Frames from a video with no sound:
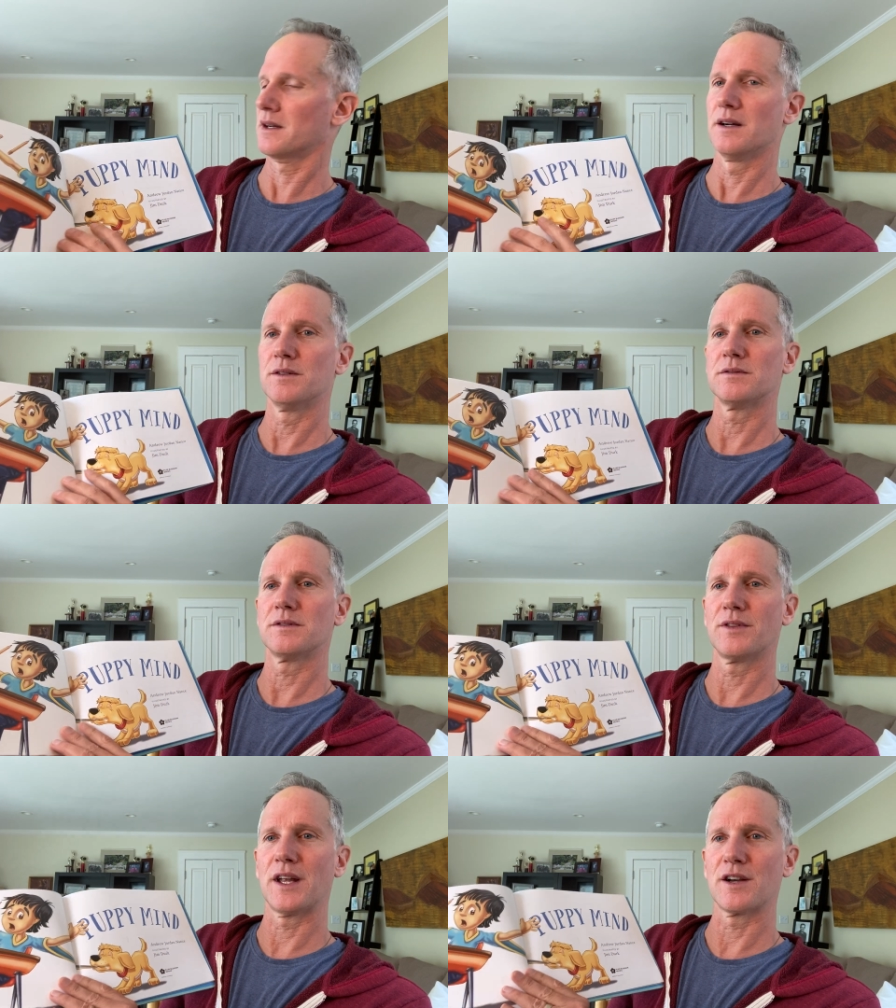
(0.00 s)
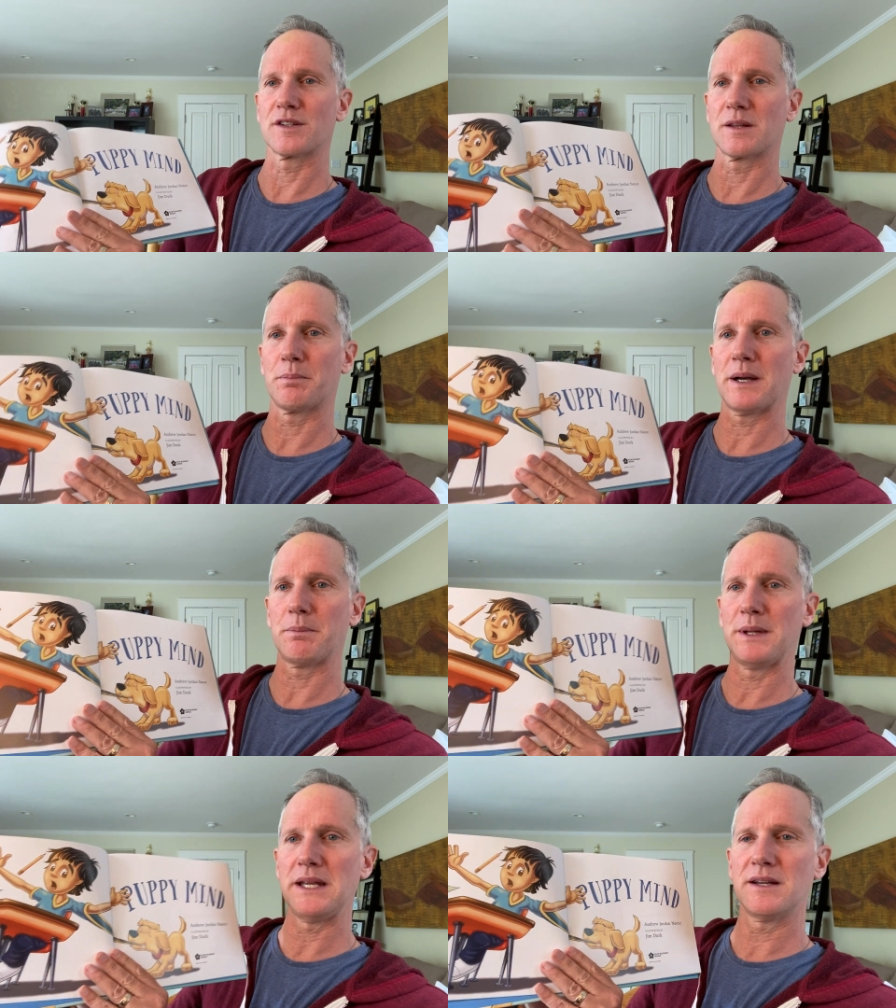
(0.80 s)
Oh, there's the
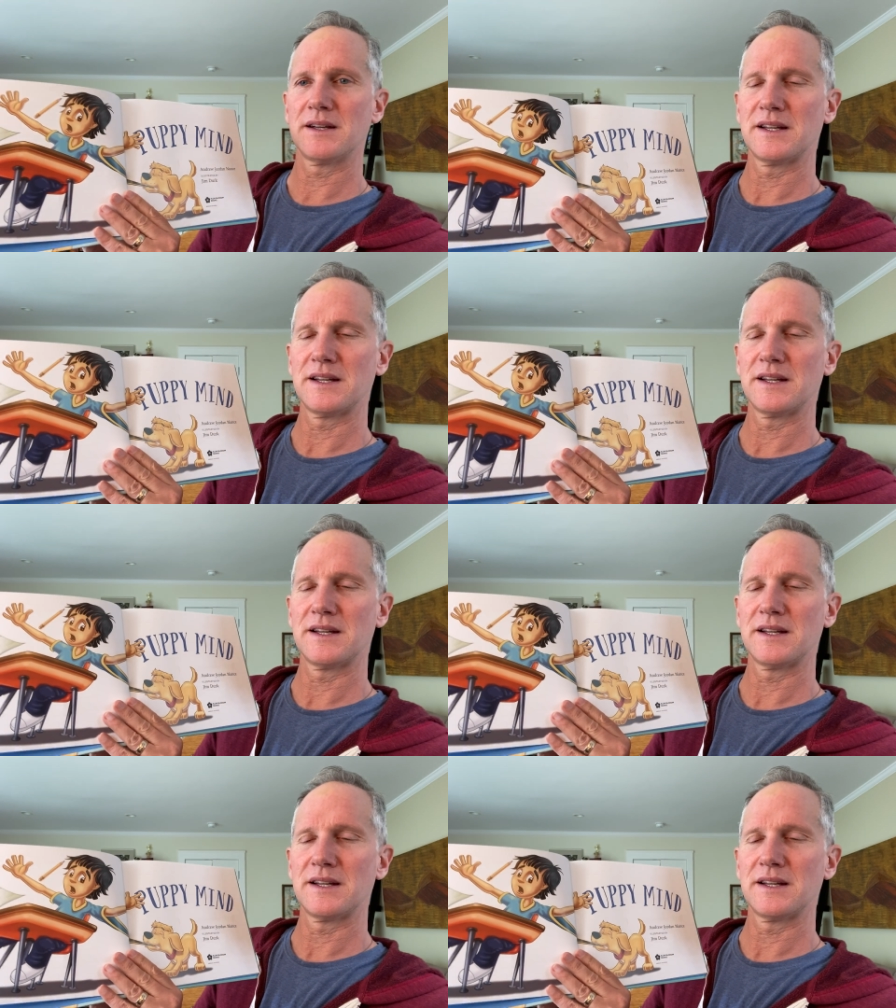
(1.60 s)
puppy